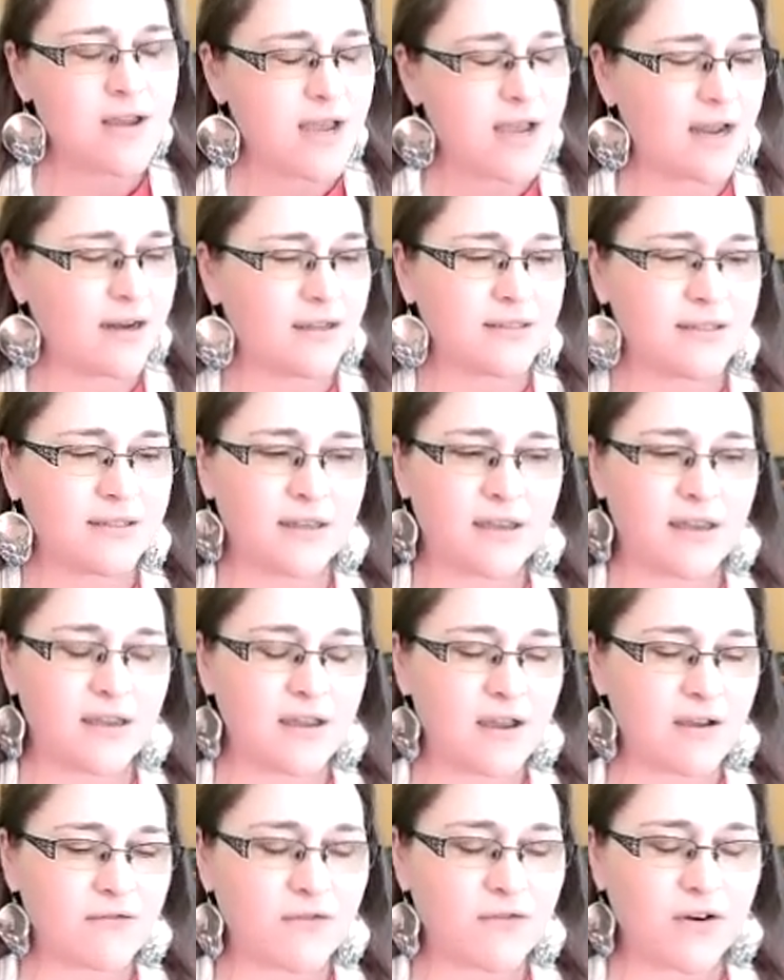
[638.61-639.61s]
And it's
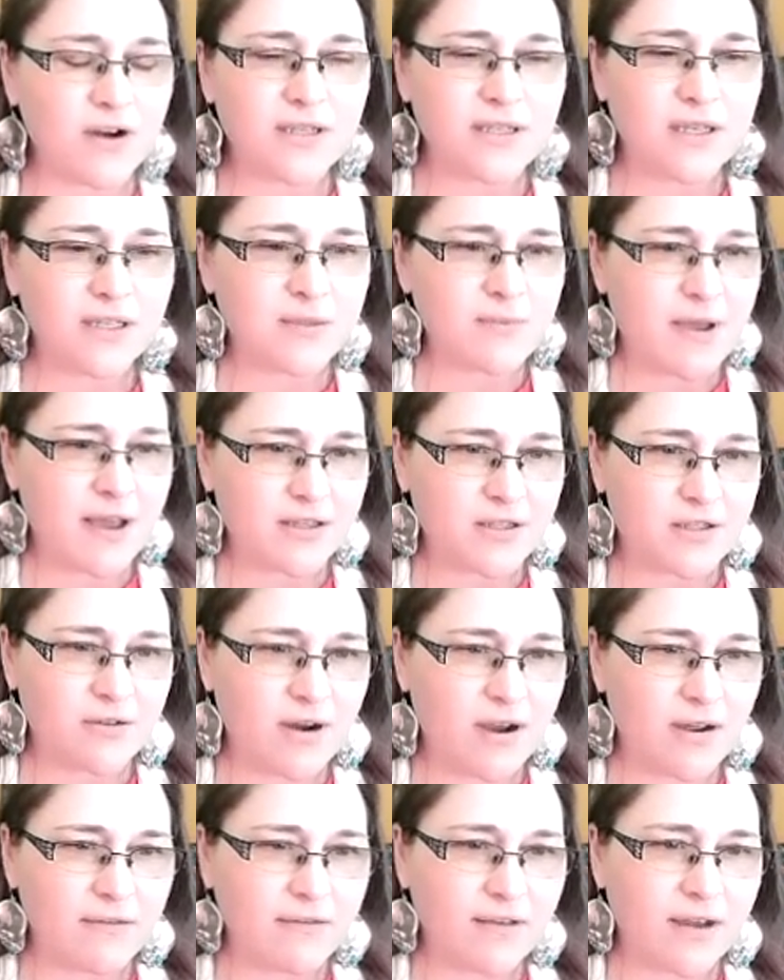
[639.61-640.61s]
a phrase that's passed
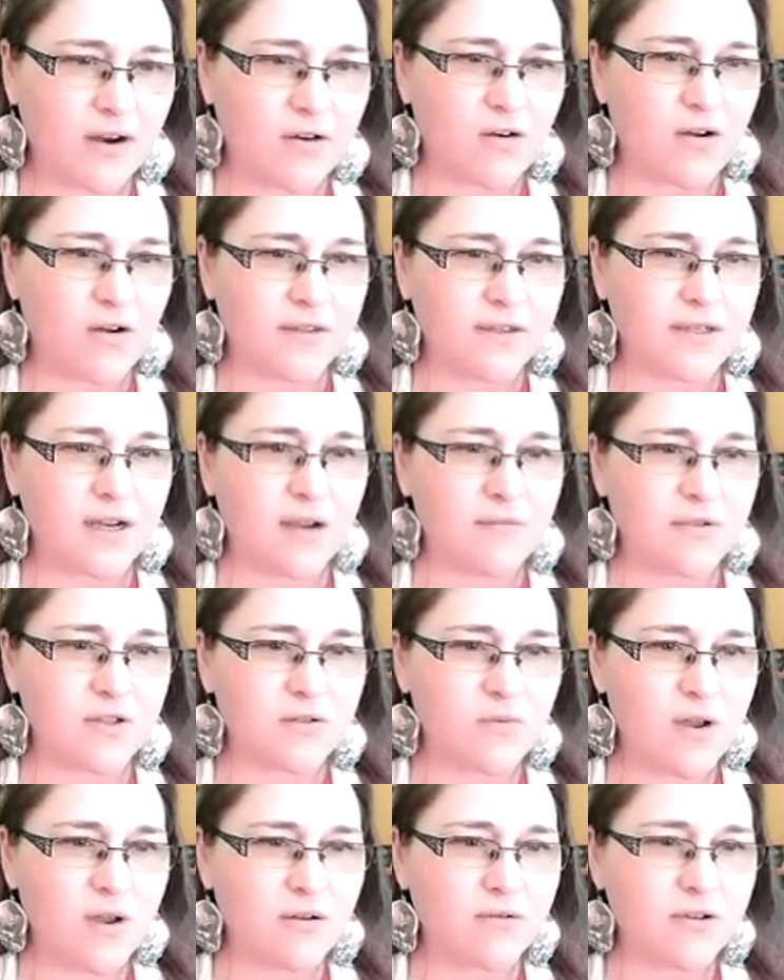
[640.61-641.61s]
around there all the time as well,